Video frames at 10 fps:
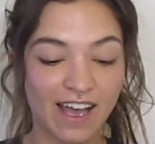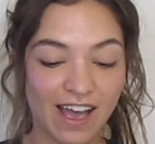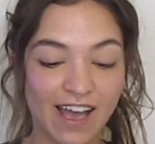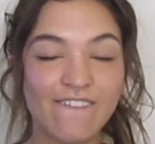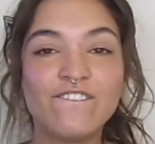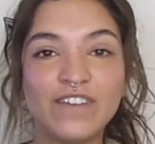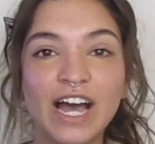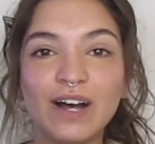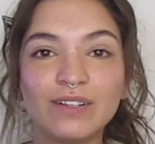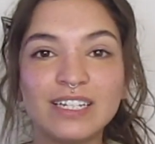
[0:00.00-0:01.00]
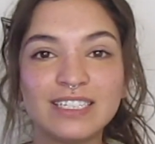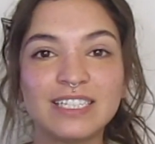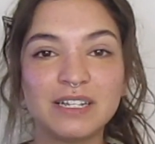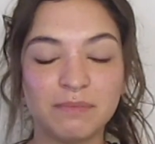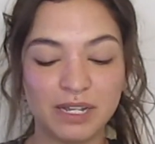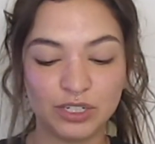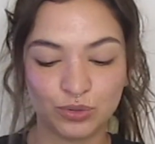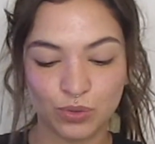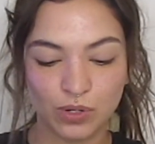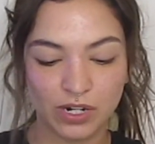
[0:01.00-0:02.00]
I found this in my
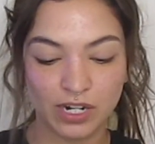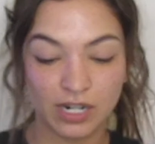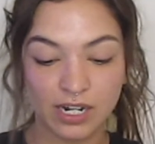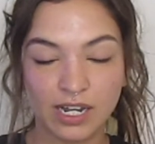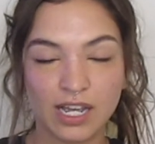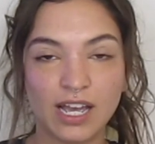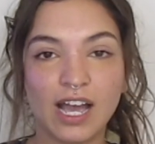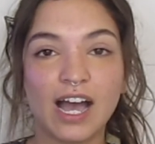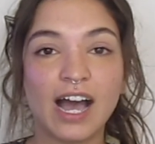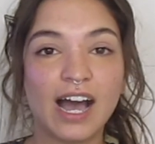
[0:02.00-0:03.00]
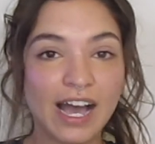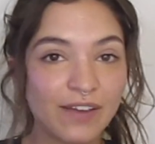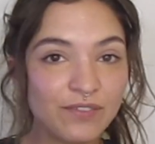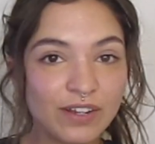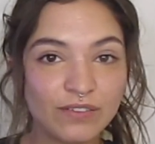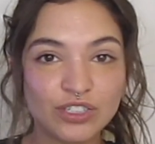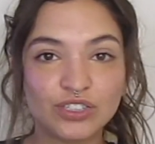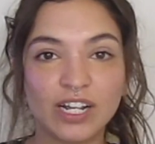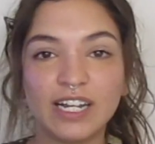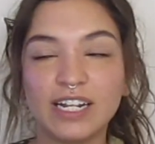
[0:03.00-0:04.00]
drawer. I've never
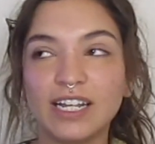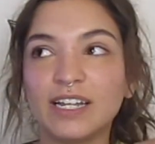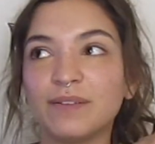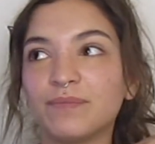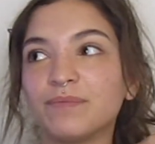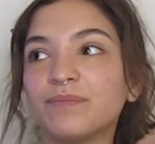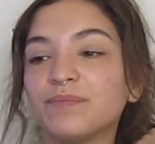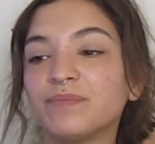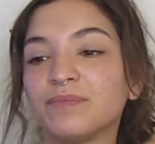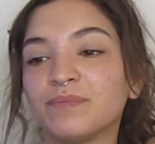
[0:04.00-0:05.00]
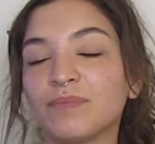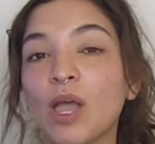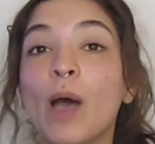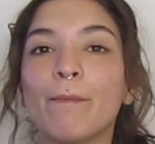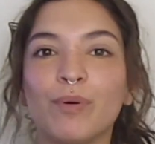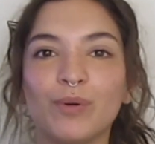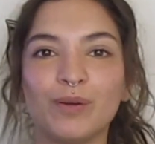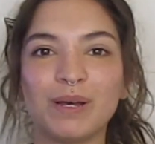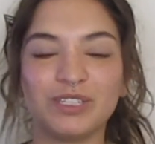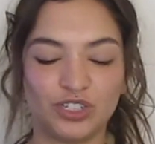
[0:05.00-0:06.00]
tried it, but we're
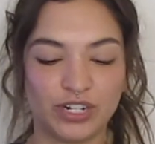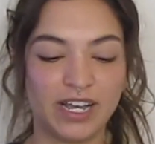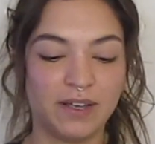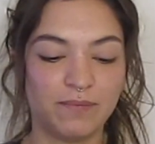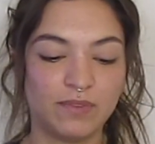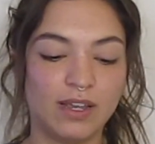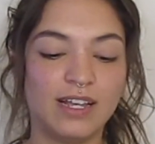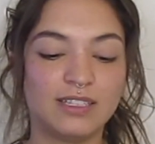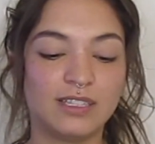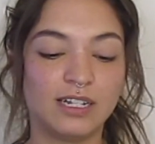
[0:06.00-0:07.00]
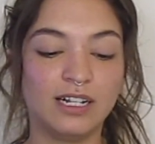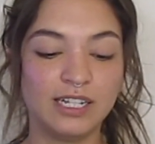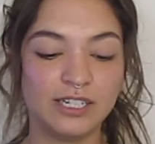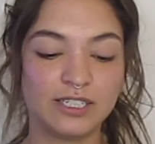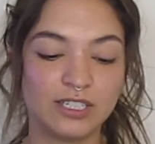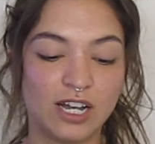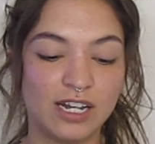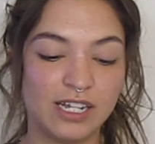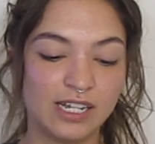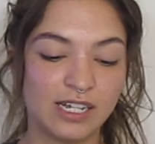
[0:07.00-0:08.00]
about to try it. It's the Clear
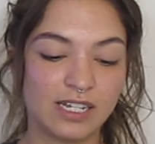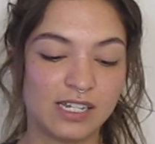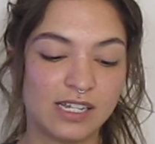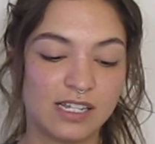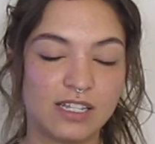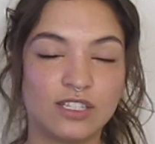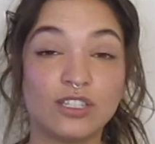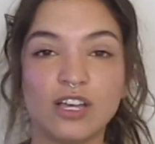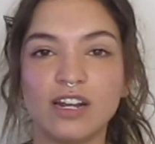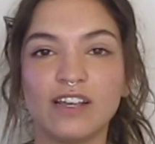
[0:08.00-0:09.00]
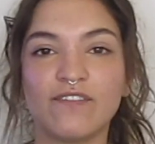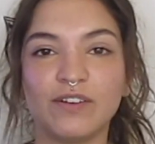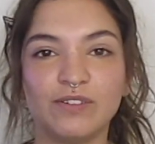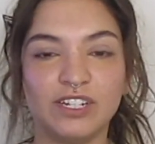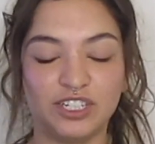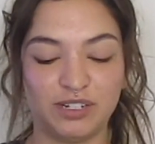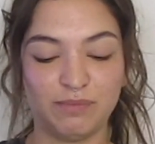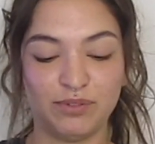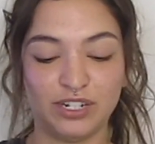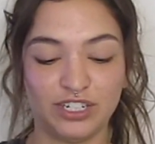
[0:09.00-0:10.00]
Sonic
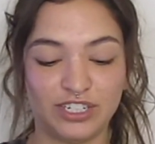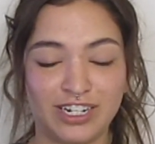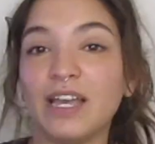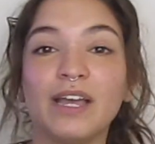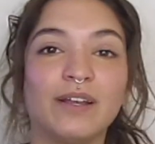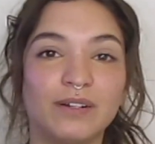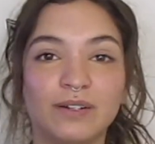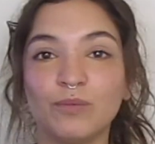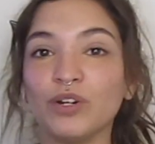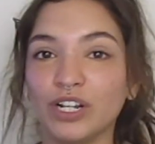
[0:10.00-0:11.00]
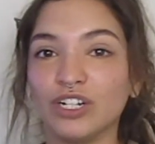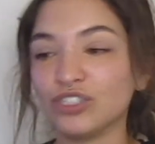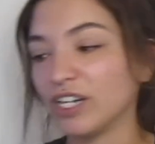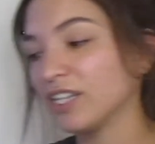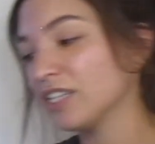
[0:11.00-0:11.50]
Foundation Brush, and we're gonna try